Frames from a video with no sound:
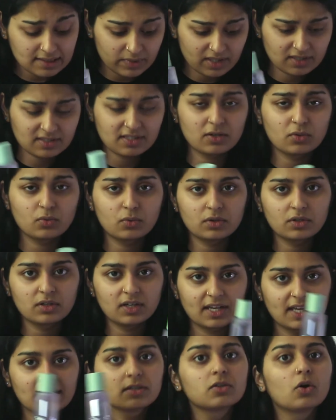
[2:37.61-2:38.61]
because I don't want to
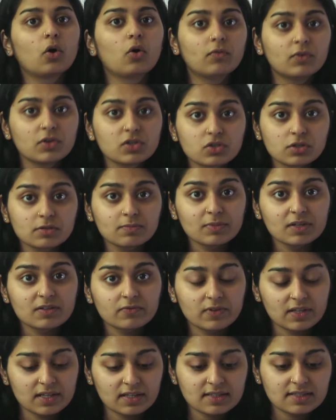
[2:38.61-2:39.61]
again overstrip my
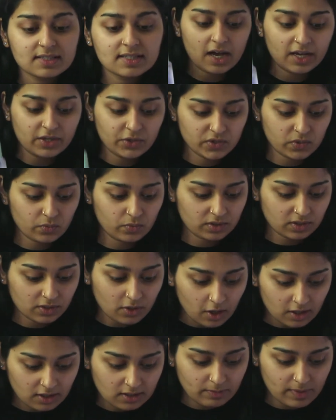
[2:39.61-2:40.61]
face, I use it with a
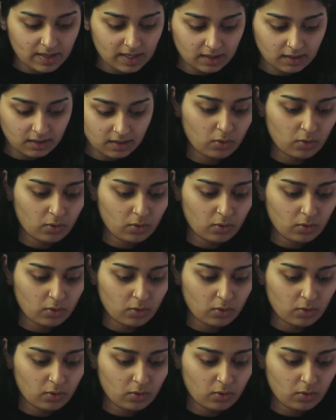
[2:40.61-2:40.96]
cotton pad.